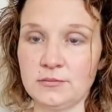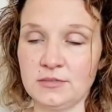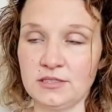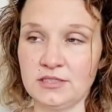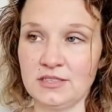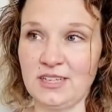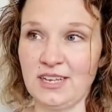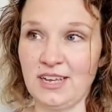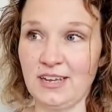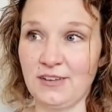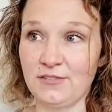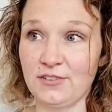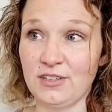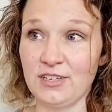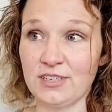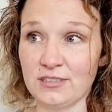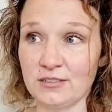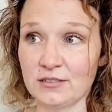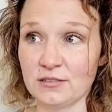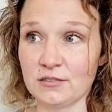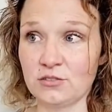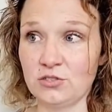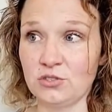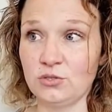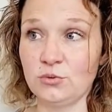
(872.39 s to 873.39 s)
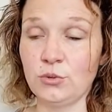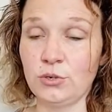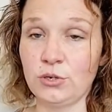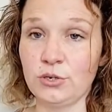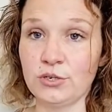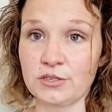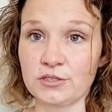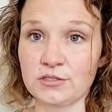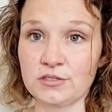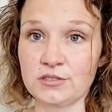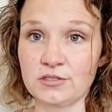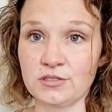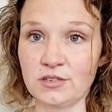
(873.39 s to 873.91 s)
and they have like two
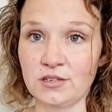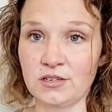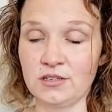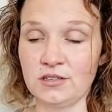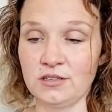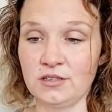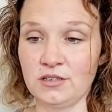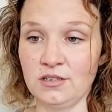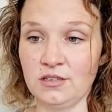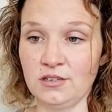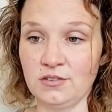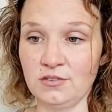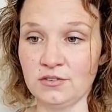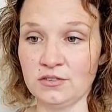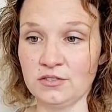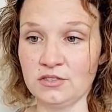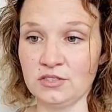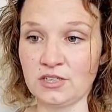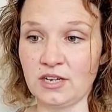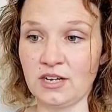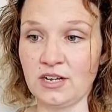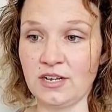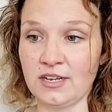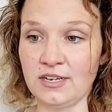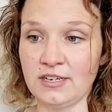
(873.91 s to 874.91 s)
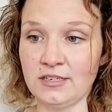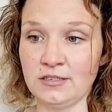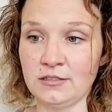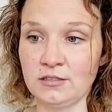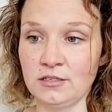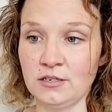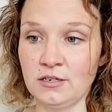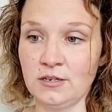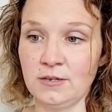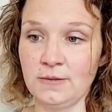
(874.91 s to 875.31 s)
hooks on the either side.